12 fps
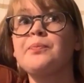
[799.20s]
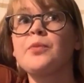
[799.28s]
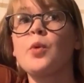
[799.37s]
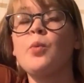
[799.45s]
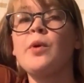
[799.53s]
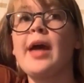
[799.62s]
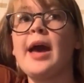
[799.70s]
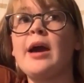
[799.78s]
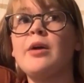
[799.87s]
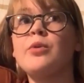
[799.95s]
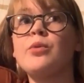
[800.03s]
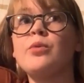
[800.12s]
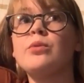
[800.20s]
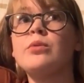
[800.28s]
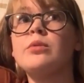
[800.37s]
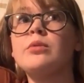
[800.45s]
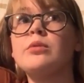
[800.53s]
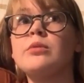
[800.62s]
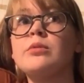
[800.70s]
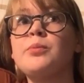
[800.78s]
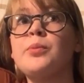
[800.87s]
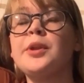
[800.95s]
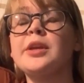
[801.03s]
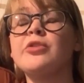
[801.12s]
without
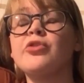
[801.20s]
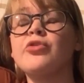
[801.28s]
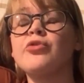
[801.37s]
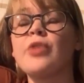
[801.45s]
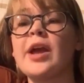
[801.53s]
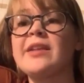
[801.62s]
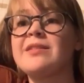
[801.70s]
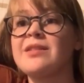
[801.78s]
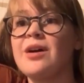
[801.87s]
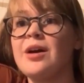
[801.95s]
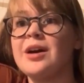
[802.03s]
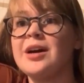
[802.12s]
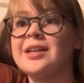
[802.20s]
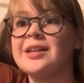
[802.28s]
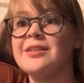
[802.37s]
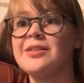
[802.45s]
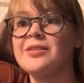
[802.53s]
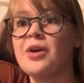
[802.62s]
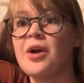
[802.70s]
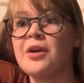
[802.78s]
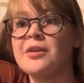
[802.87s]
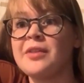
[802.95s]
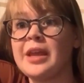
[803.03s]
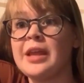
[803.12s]
putting a stress on
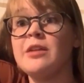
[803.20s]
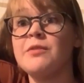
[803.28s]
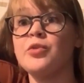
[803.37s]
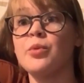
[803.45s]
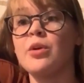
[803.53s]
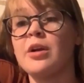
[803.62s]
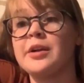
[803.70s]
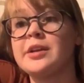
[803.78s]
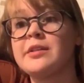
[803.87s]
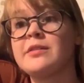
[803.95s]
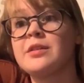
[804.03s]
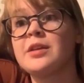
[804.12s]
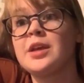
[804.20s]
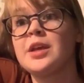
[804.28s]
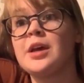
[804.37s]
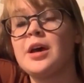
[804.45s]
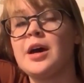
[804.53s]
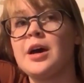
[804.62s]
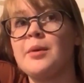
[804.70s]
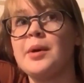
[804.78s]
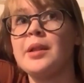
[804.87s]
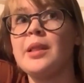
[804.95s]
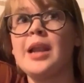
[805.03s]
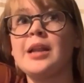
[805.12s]
the individual artist. A
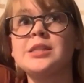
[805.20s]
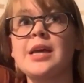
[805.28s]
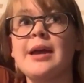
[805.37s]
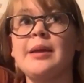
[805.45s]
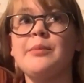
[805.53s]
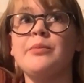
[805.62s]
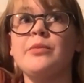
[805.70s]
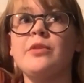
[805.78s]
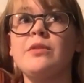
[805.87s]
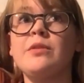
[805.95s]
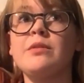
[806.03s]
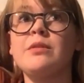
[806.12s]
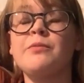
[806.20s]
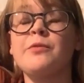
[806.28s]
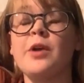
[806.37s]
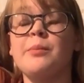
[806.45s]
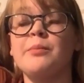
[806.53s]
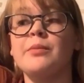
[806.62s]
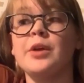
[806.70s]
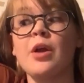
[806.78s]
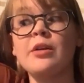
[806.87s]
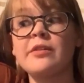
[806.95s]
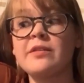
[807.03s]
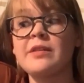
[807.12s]
lot of times, from an
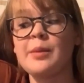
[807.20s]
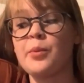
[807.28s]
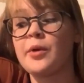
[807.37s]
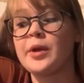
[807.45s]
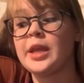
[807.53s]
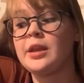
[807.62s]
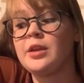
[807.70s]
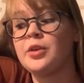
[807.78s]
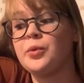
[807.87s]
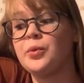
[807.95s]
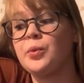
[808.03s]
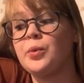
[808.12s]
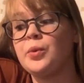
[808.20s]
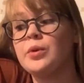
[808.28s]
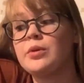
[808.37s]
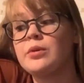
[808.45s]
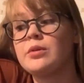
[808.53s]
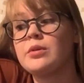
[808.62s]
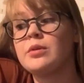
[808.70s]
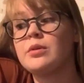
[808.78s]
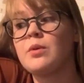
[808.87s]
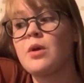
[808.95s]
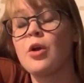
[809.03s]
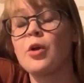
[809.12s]
artist standpoint, you
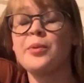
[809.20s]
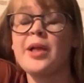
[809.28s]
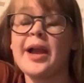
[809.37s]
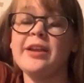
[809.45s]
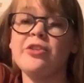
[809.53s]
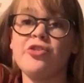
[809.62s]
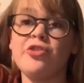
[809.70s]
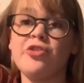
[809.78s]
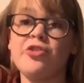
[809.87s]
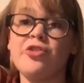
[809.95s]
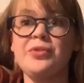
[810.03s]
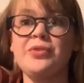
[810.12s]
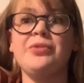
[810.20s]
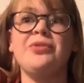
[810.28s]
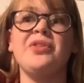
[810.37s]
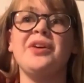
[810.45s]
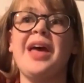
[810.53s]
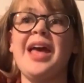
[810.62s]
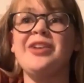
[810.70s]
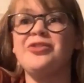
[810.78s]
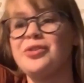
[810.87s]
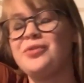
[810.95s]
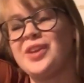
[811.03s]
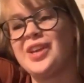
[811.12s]
are applying to shows. The
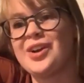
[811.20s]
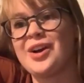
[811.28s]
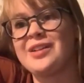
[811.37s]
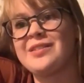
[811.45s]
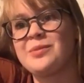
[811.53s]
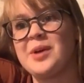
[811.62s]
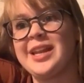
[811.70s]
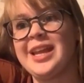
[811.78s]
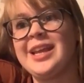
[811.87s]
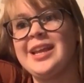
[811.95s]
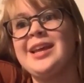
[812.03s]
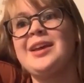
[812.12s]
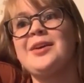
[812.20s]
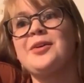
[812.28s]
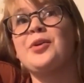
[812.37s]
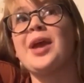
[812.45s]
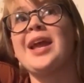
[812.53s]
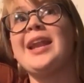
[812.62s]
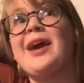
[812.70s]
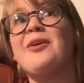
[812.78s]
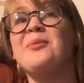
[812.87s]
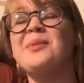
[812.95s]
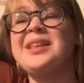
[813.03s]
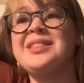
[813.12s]
entry fee costs money. Okay,
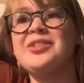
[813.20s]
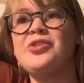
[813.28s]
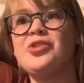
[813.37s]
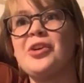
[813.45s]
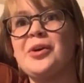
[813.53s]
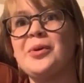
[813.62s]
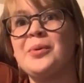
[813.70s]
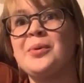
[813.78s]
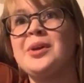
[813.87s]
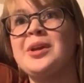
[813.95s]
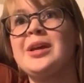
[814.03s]
now I'm in the show,